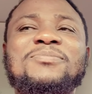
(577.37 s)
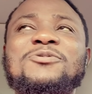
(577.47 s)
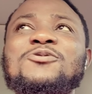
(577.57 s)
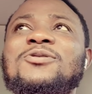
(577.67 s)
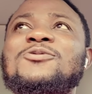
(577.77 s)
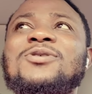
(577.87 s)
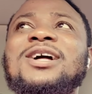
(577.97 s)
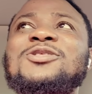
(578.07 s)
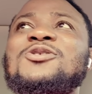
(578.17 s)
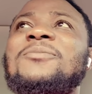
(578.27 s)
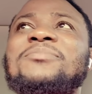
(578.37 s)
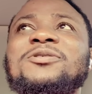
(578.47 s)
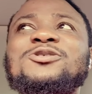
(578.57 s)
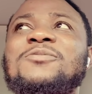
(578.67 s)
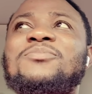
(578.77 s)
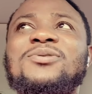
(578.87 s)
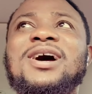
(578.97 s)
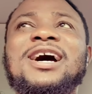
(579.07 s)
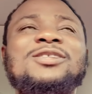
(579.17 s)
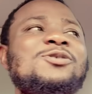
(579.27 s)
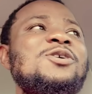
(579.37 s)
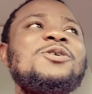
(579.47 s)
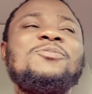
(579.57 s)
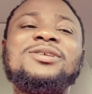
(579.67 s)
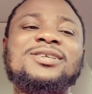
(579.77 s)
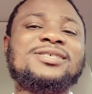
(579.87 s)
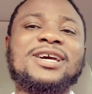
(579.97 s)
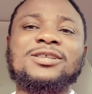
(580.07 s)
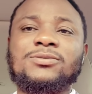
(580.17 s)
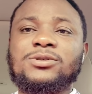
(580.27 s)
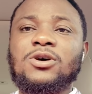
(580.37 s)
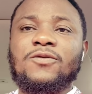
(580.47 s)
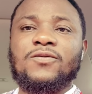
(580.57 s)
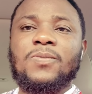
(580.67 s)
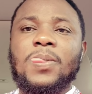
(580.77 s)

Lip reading: you cannot be so proud with this kind of stuff.